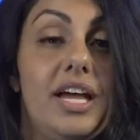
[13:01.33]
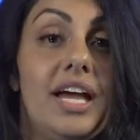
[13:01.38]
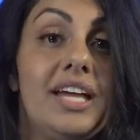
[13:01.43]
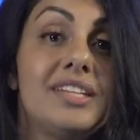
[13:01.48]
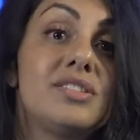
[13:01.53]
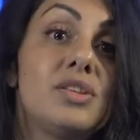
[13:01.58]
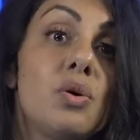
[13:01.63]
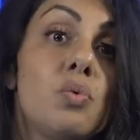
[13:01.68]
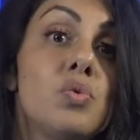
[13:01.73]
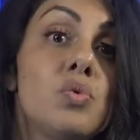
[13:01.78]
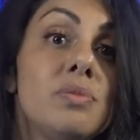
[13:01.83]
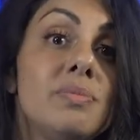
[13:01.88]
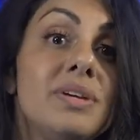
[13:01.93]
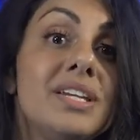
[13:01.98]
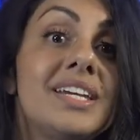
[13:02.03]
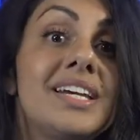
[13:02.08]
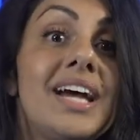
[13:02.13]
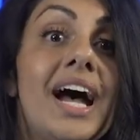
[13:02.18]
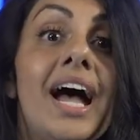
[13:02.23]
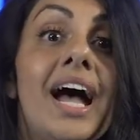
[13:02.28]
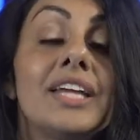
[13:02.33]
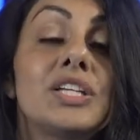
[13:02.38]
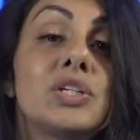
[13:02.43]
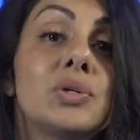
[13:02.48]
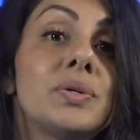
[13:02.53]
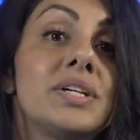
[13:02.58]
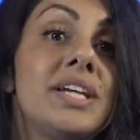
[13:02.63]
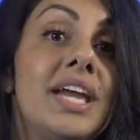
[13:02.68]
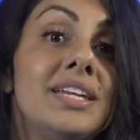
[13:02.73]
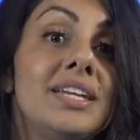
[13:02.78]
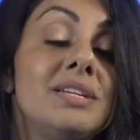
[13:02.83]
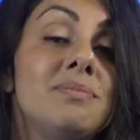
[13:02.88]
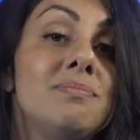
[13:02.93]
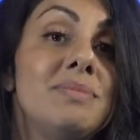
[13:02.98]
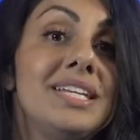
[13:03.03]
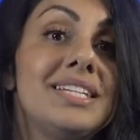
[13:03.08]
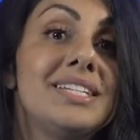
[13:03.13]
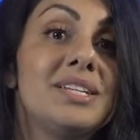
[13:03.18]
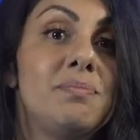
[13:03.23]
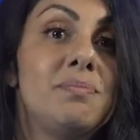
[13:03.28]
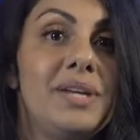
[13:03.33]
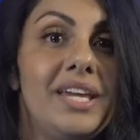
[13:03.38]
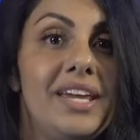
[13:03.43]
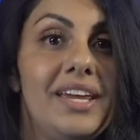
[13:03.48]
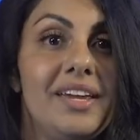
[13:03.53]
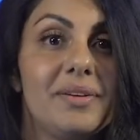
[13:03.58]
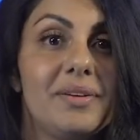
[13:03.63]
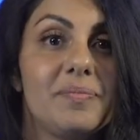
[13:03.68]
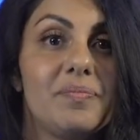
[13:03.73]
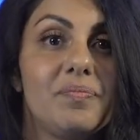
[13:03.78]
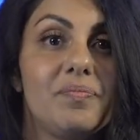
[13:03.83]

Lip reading: as the woman God created me to be